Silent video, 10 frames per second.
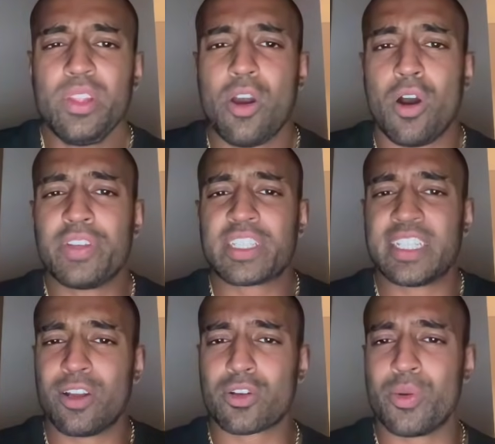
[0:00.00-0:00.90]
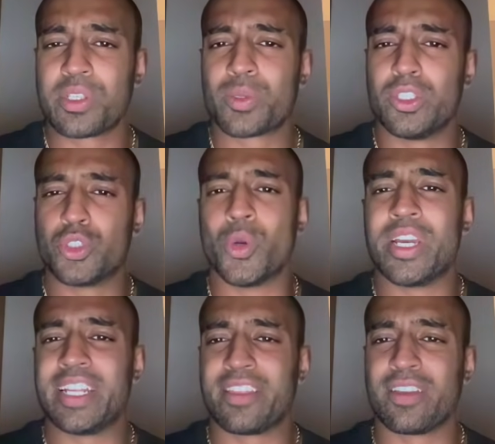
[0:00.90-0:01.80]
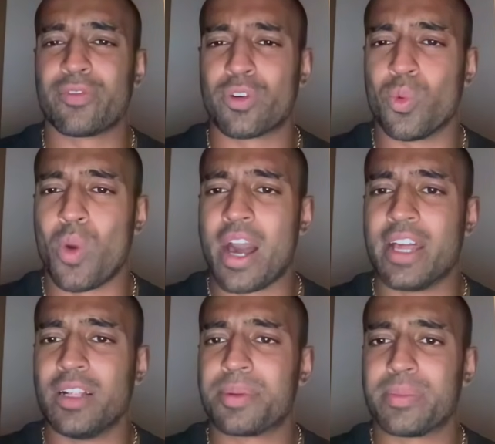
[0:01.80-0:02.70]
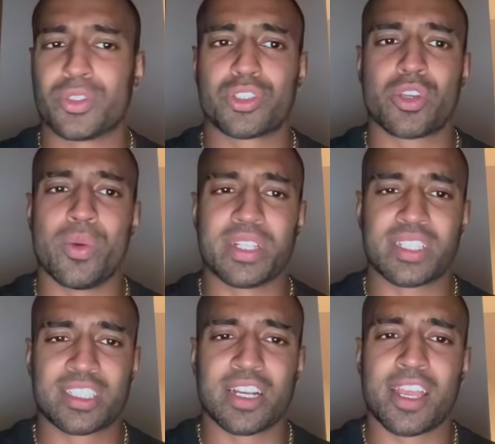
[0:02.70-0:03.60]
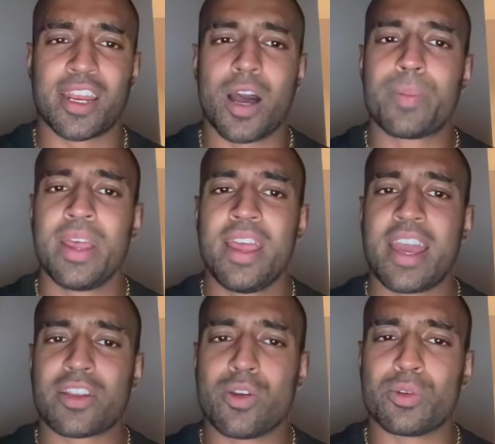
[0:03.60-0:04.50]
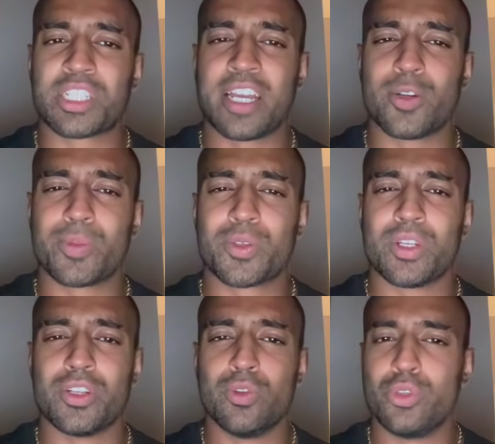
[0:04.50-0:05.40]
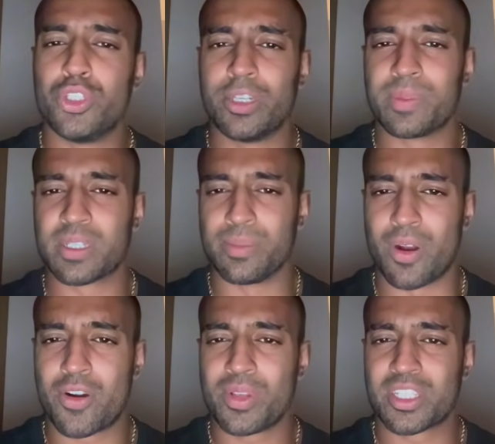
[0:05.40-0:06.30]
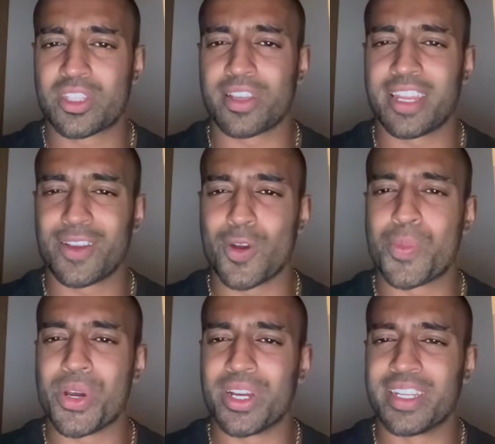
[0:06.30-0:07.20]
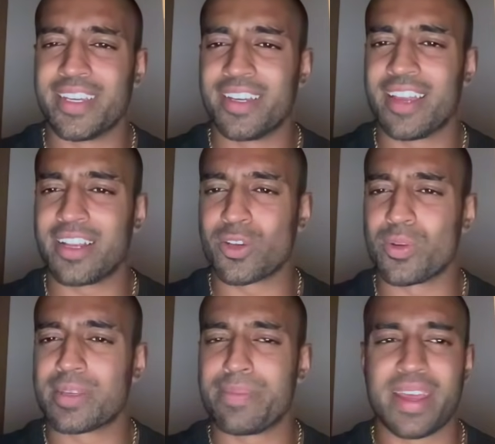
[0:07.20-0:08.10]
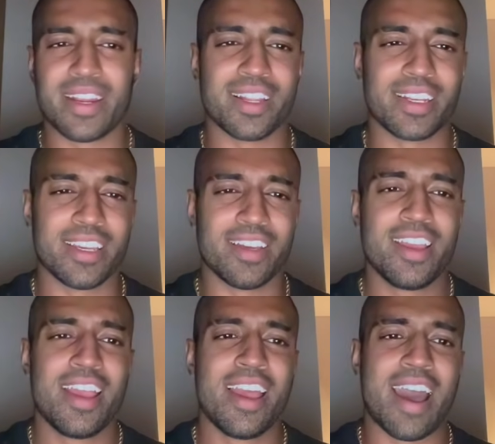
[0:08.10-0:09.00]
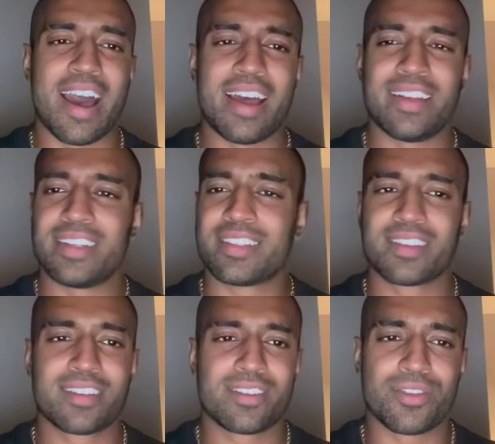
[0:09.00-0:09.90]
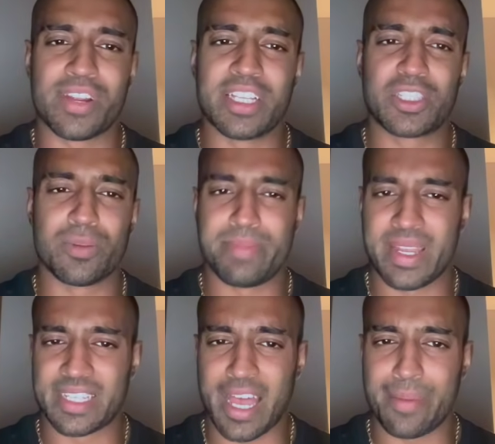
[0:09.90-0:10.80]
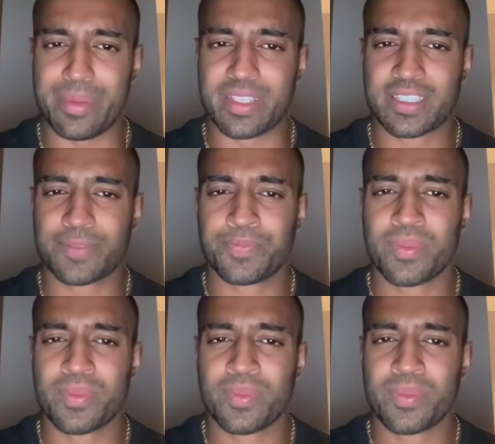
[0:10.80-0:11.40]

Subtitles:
Obviously not going to enjoy anything for a while, but I'm just going to suck it up and go sign up to a new gym tomorrow and start getting up earlier and going to bed earlier and create some better habits.